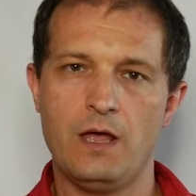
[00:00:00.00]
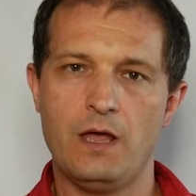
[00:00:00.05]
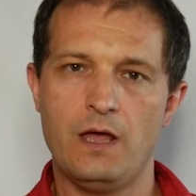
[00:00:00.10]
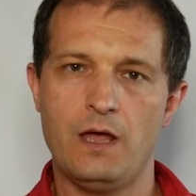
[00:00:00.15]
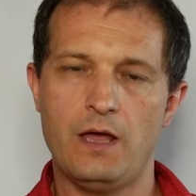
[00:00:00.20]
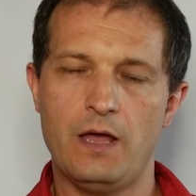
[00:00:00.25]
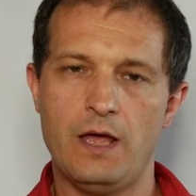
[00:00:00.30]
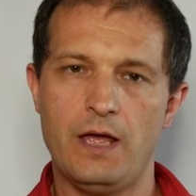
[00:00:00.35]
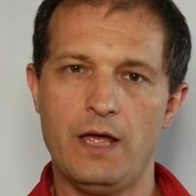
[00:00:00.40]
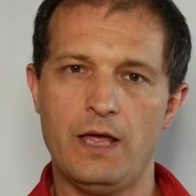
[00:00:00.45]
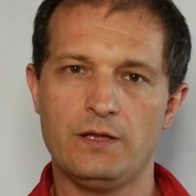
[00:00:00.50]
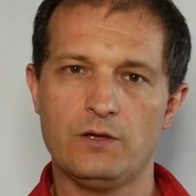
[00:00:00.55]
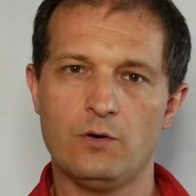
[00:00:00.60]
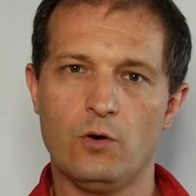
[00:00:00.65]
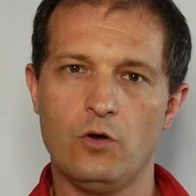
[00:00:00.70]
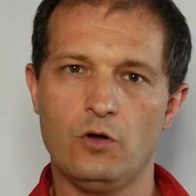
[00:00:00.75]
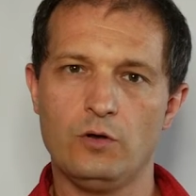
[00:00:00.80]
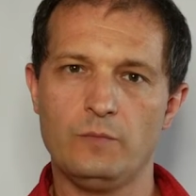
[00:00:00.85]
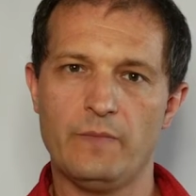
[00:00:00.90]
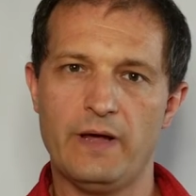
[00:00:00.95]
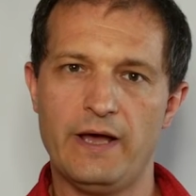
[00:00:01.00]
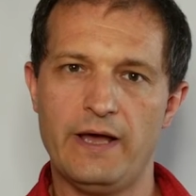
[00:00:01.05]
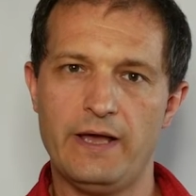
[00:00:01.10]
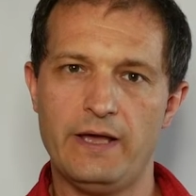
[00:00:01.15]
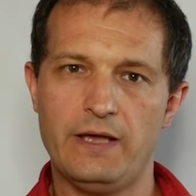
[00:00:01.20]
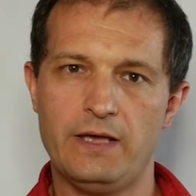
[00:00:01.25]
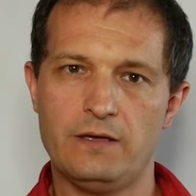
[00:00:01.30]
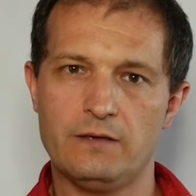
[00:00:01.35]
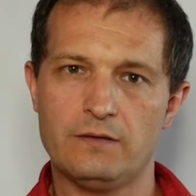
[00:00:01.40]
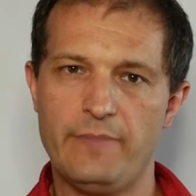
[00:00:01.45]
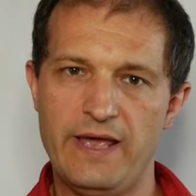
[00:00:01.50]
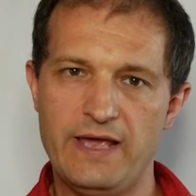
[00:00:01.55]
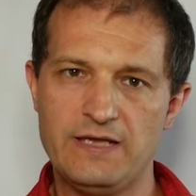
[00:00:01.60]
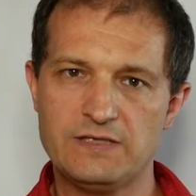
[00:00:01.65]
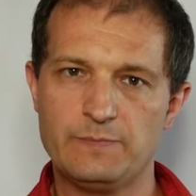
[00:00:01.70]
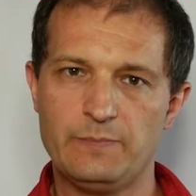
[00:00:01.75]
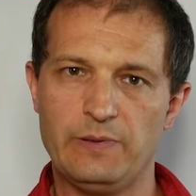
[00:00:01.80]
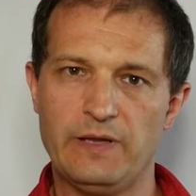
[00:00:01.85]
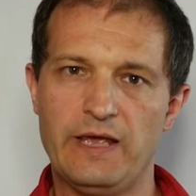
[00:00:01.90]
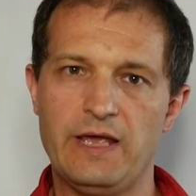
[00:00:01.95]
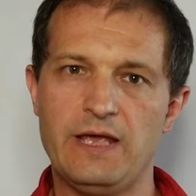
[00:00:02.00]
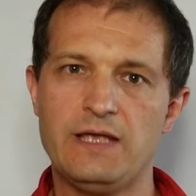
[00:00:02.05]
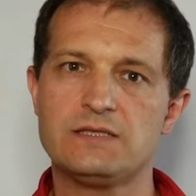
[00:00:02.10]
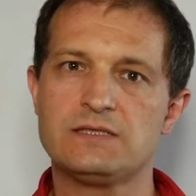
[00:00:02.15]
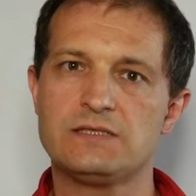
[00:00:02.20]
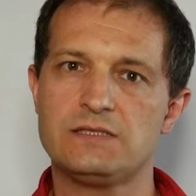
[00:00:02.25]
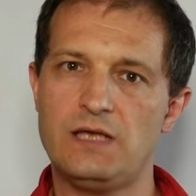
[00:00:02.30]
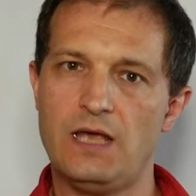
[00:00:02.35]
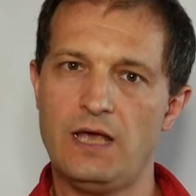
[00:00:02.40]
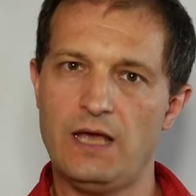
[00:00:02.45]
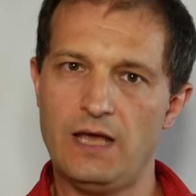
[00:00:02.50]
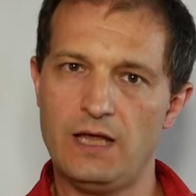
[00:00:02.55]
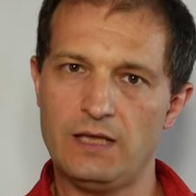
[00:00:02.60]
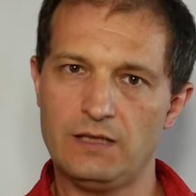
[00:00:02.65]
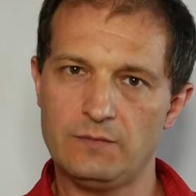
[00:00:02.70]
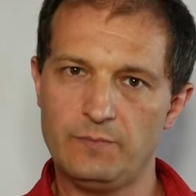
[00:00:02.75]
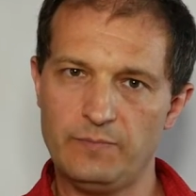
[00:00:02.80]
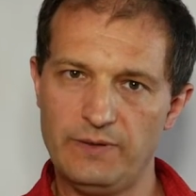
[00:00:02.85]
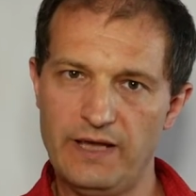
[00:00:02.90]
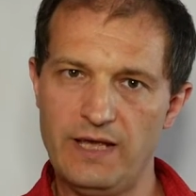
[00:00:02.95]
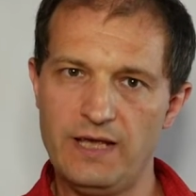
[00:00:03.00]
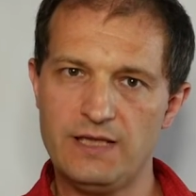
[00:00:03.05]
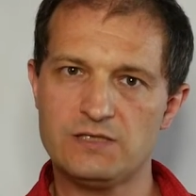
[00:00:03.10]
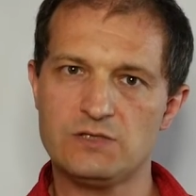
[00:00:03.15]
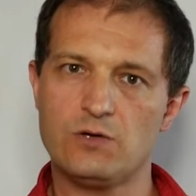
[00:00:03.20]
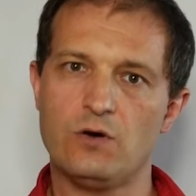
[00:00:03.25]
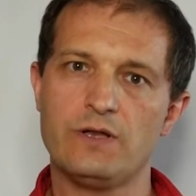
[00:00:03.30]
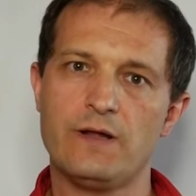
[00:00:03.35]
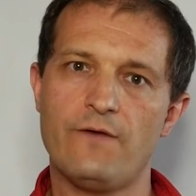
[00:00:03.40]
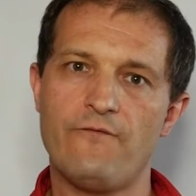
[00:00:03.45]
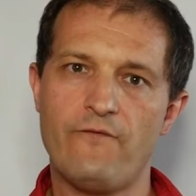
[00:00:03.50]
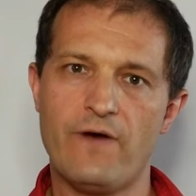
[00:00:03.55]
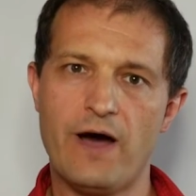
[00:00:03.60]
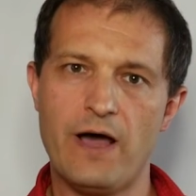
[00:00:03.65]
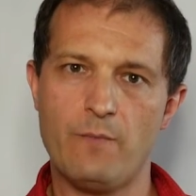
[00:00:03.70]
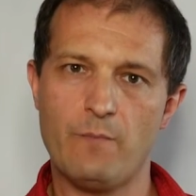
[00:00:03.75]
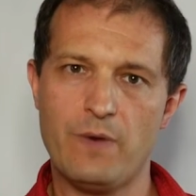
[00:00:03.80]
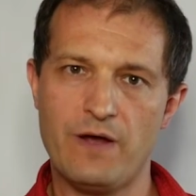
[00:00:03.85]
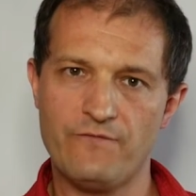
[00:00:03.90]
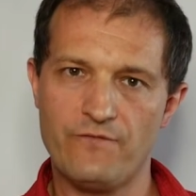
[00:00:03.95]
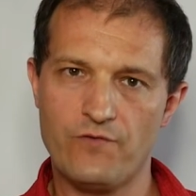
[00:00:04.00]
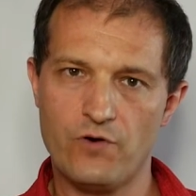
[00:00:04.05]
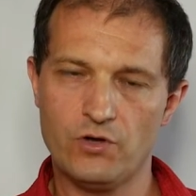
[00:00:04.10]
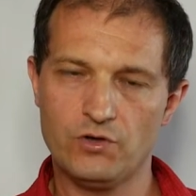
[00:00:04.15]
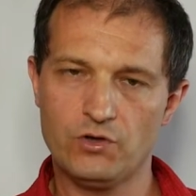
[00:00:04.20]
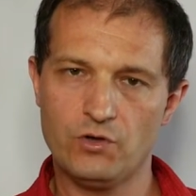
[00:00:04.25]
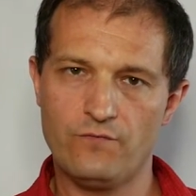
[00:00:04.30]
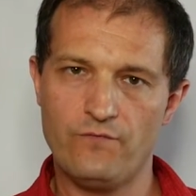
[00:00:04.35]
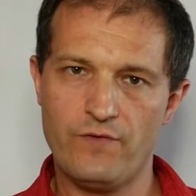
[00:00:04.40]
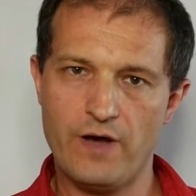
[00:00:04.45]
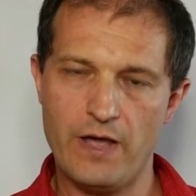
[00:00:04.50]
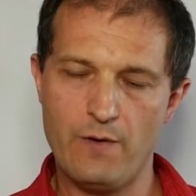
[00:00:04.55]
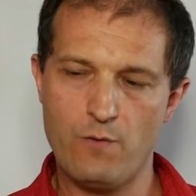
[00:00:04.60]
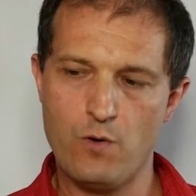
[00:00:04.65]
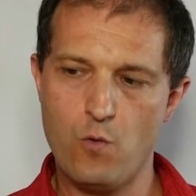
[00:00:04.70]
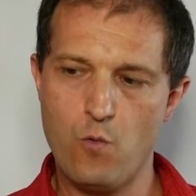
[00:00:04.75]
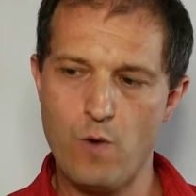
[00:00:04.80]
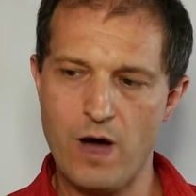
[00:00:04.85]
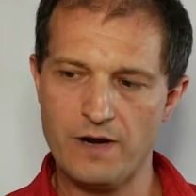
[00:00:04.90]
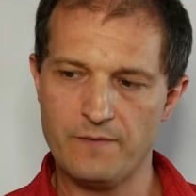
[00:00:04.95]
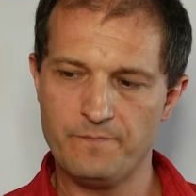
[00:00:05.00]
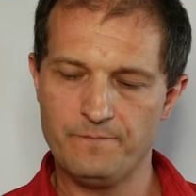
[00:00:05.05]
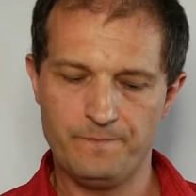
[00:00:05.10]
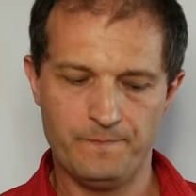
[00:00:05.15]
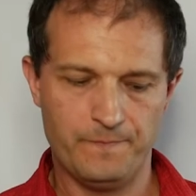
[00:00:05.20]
and all my base plates and plates on a Manfrotto 501.